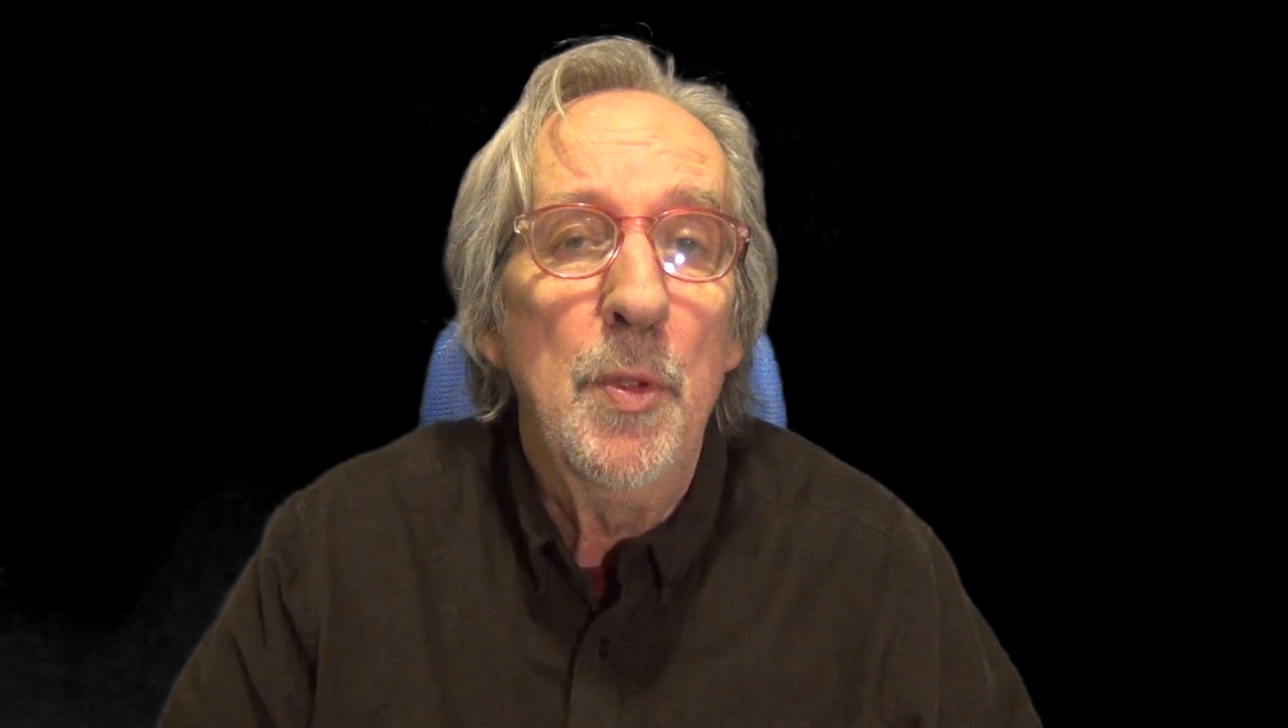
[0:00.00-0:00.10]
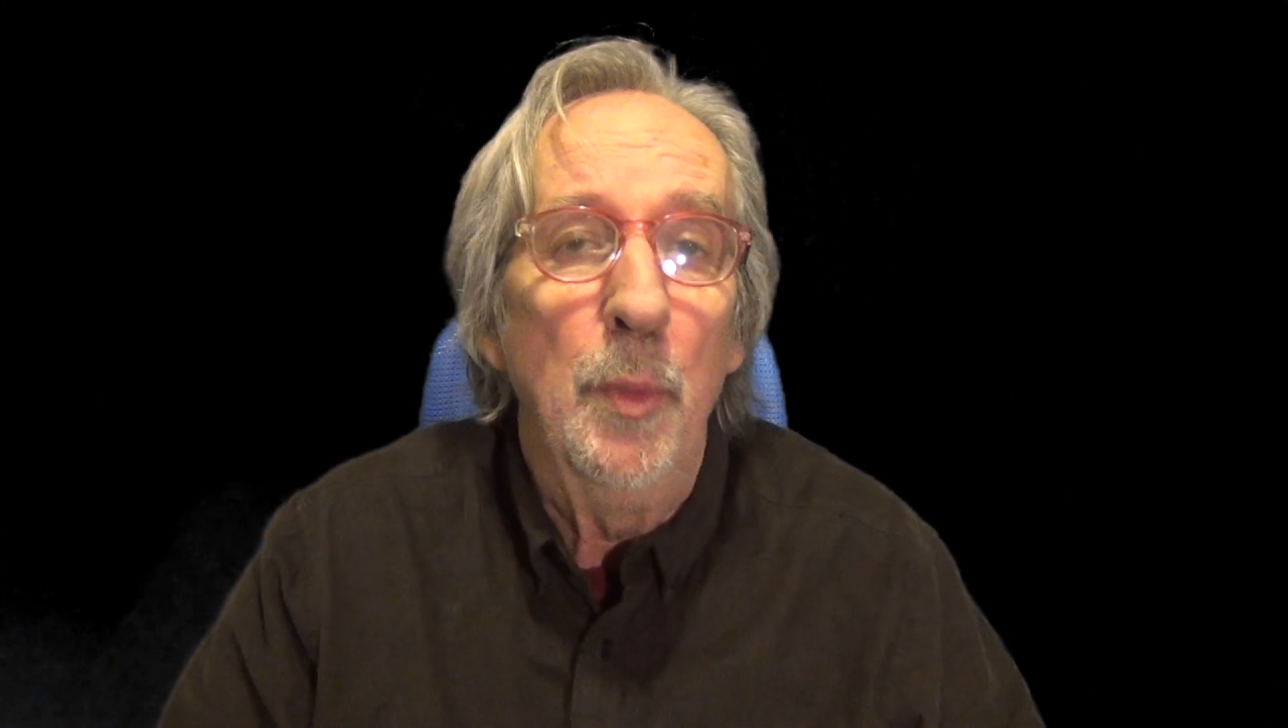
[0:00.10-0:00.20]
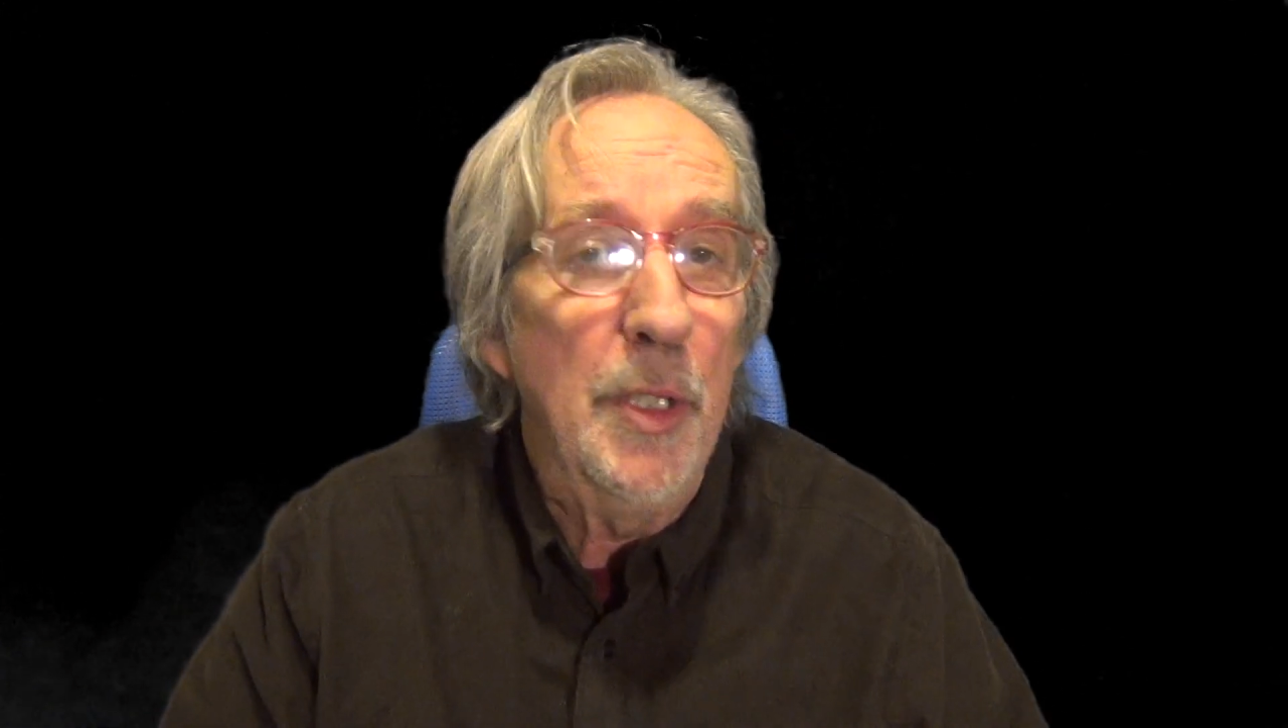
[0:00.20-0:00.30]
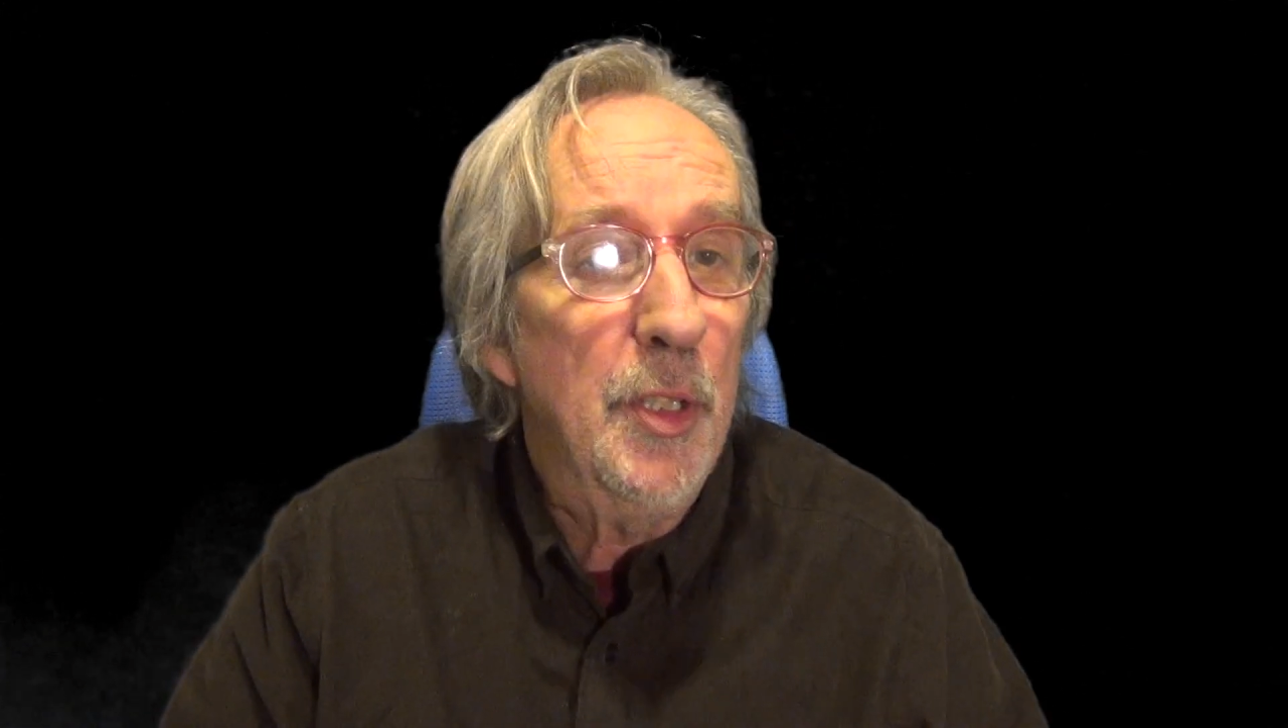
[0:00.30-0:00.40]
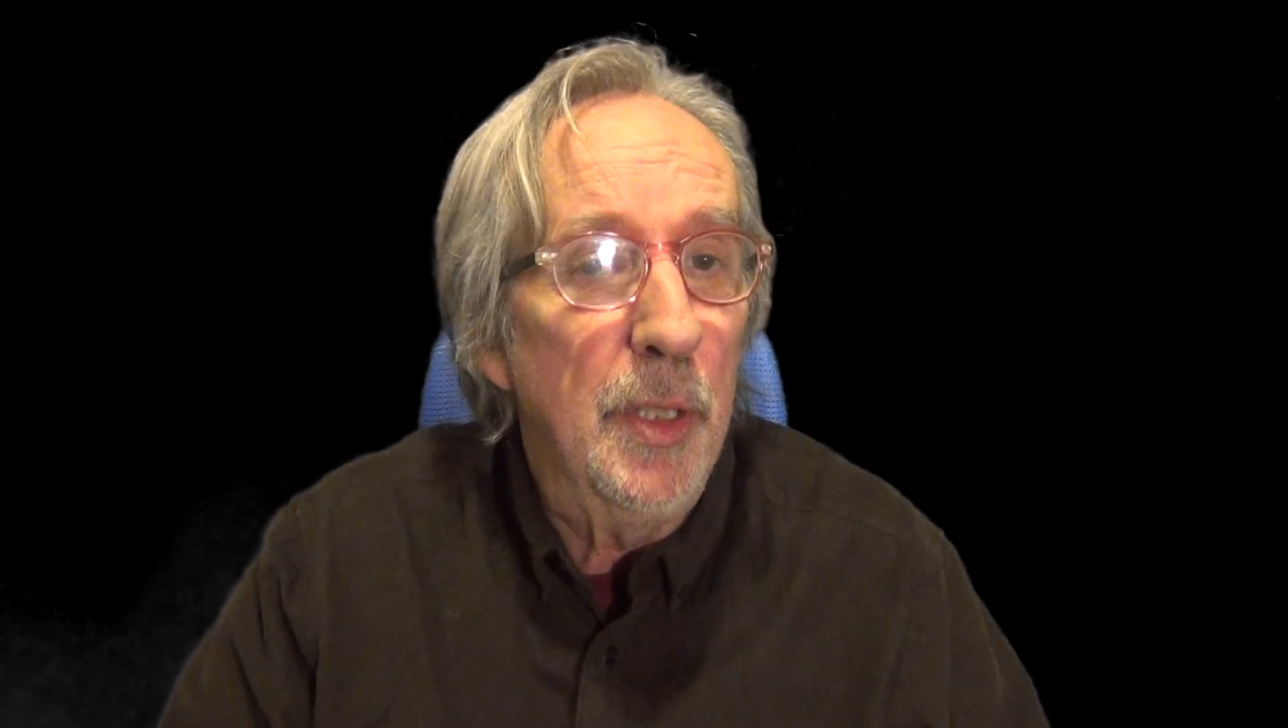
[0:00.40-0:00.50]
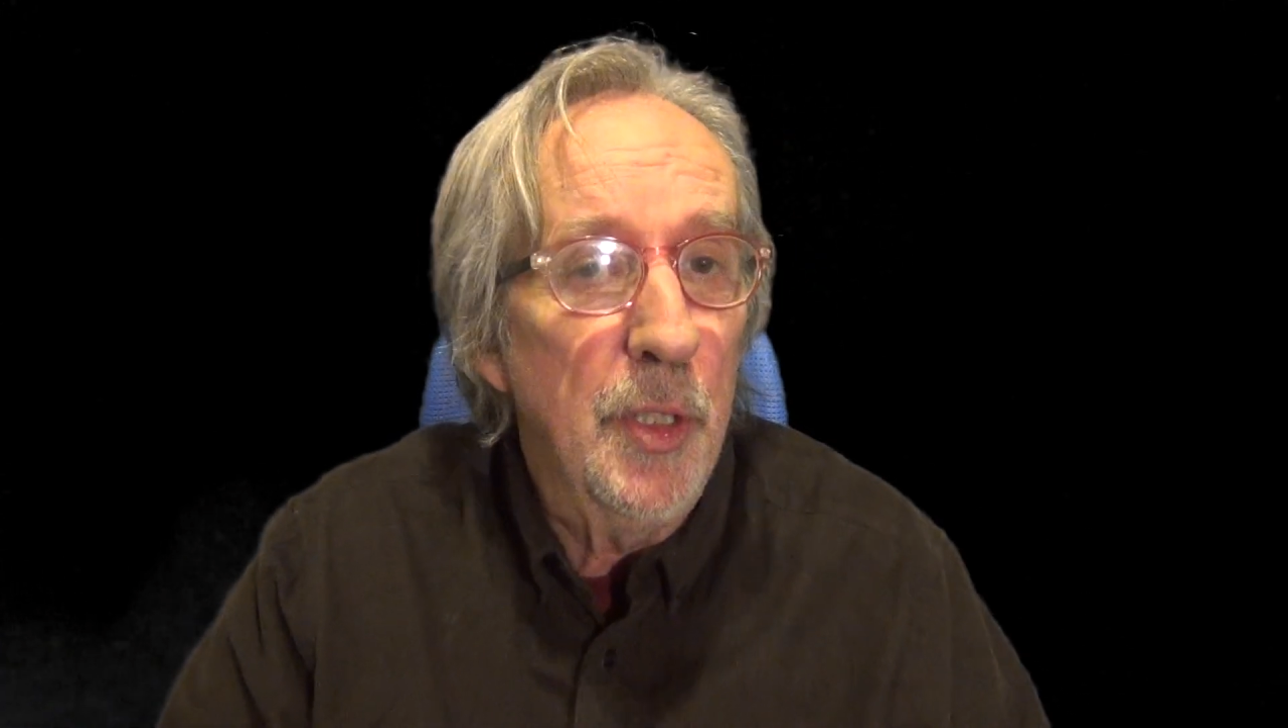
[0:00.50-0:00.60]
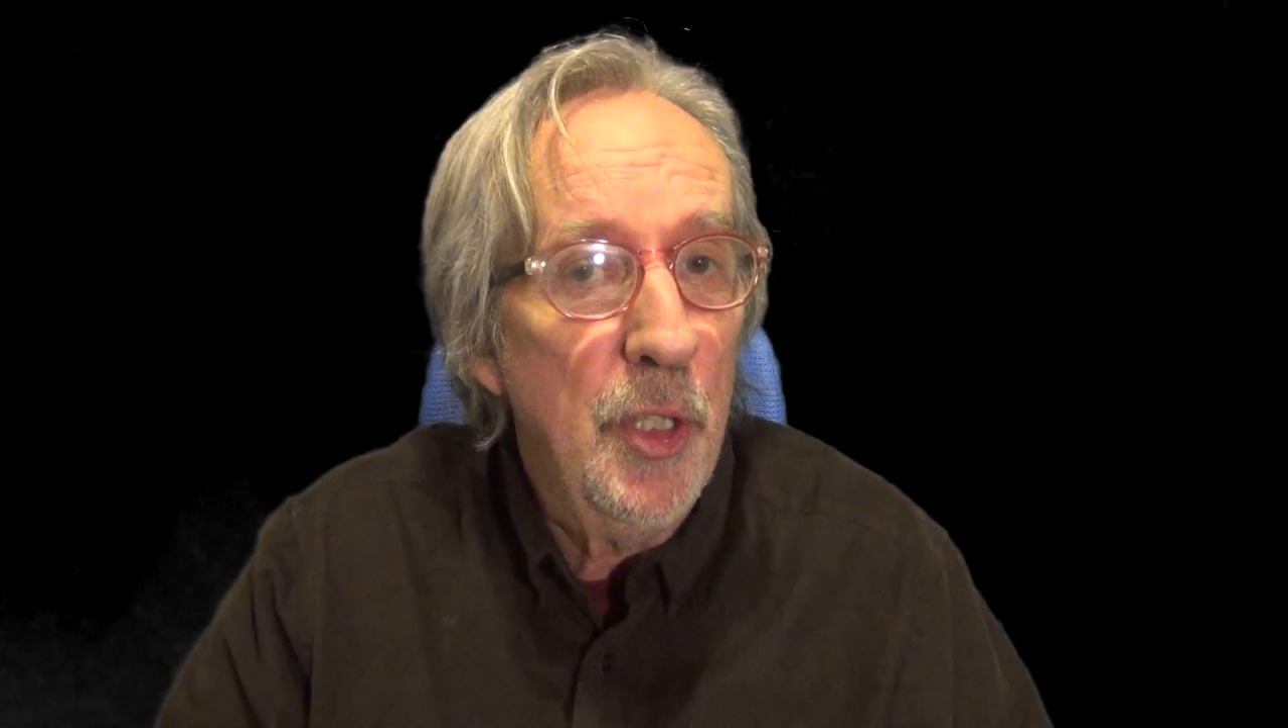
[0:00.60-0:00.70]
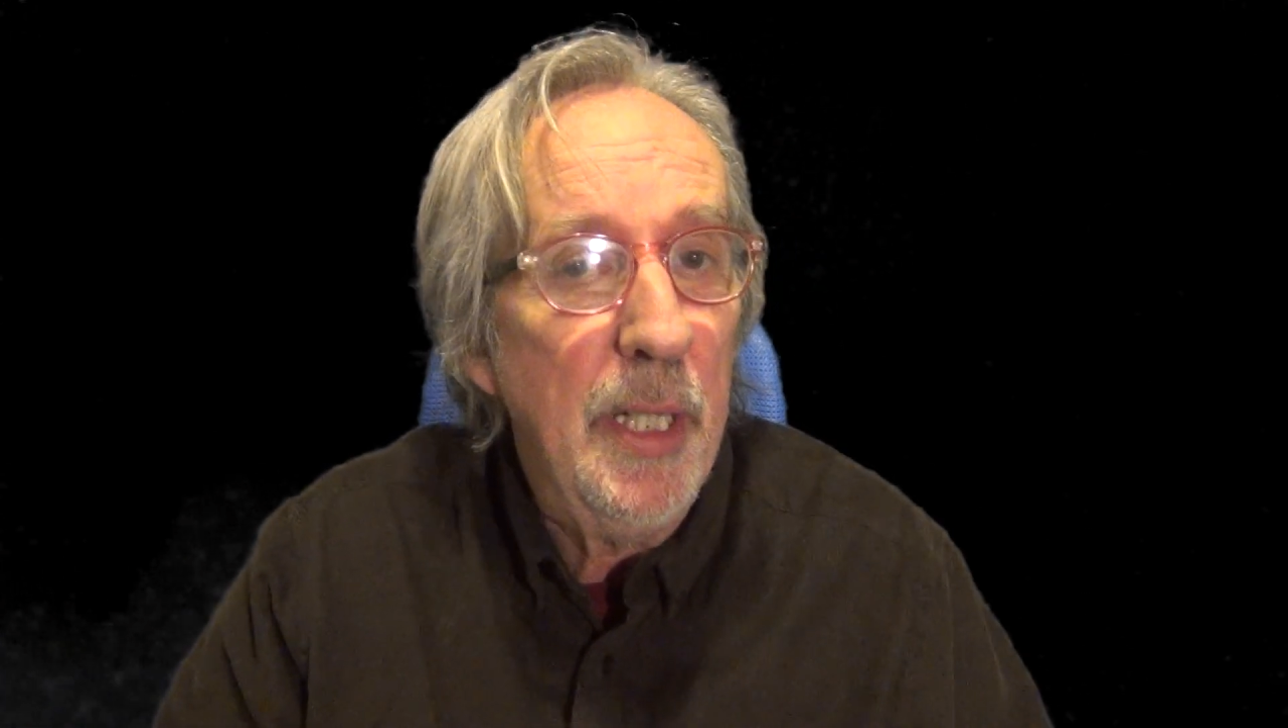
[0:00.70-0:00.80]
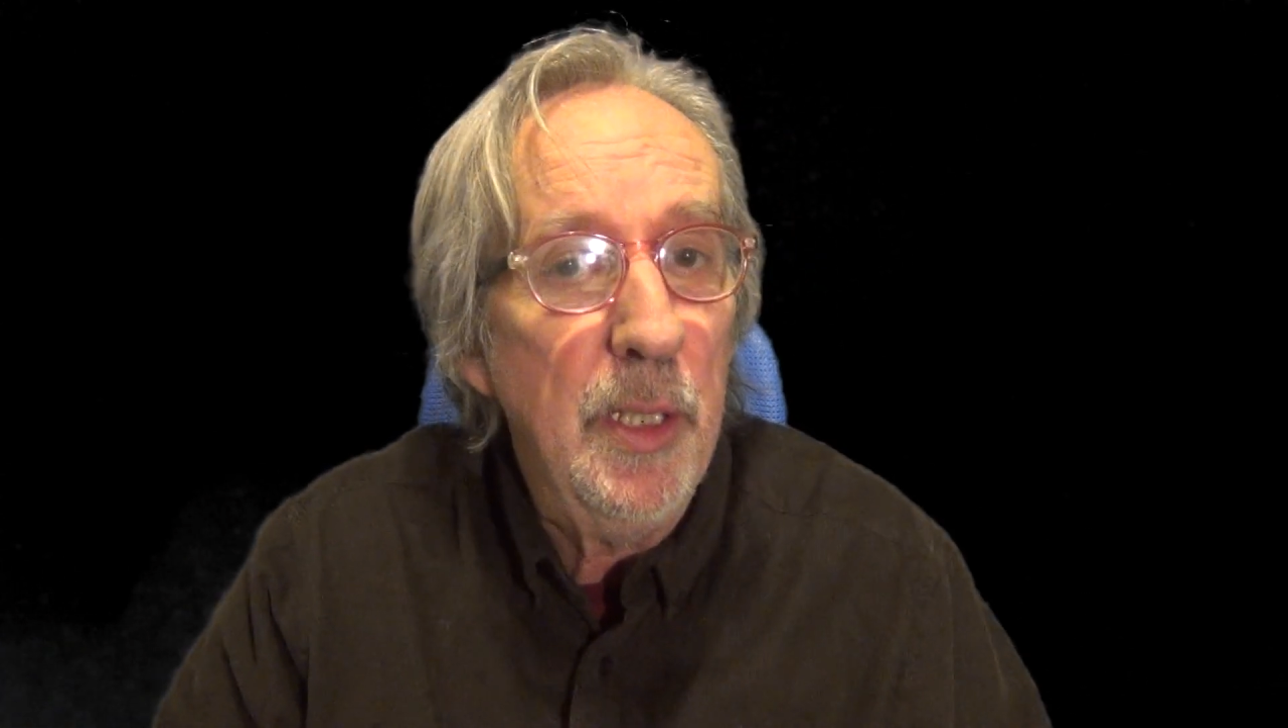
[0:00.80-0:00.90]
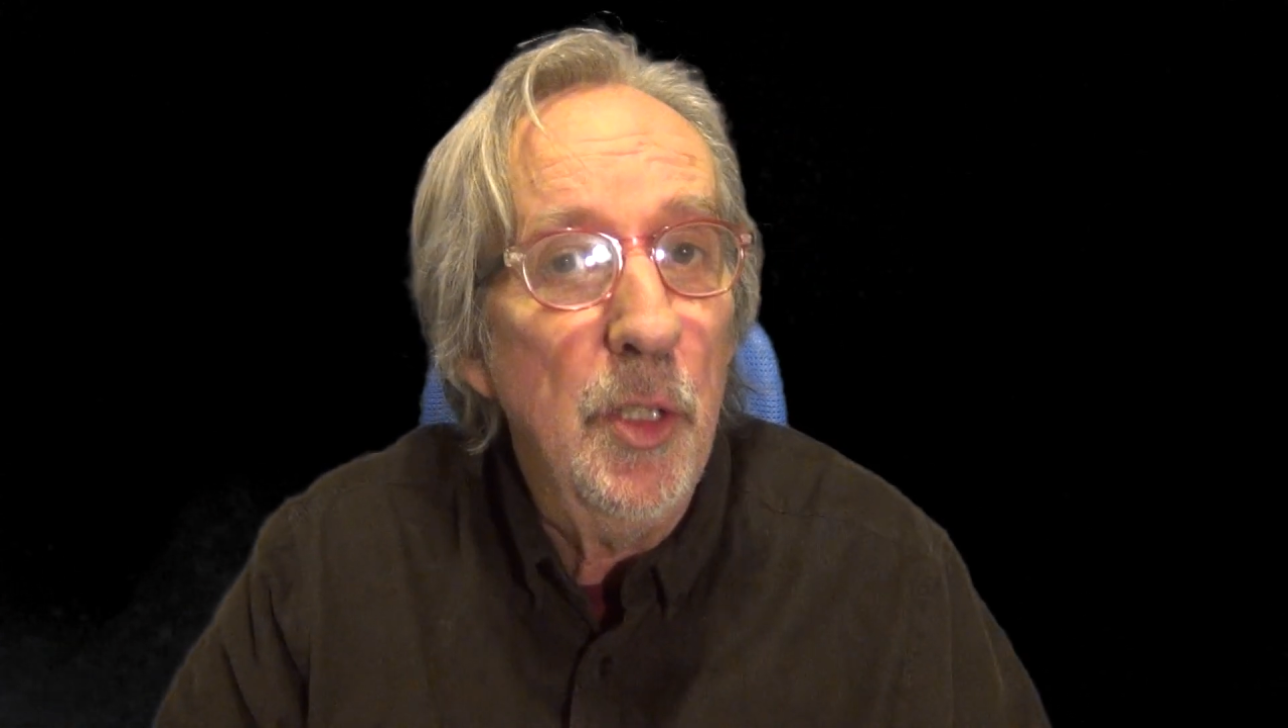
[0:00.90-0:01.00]
which can
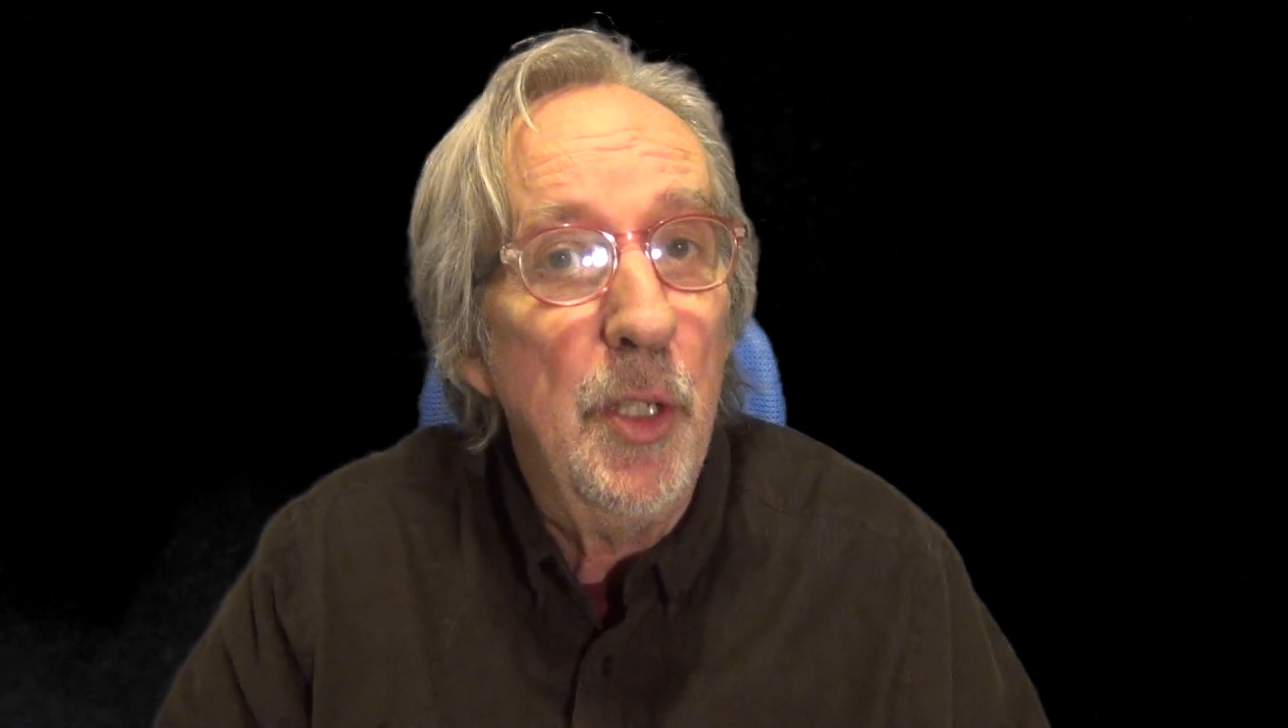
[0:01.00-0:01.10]
change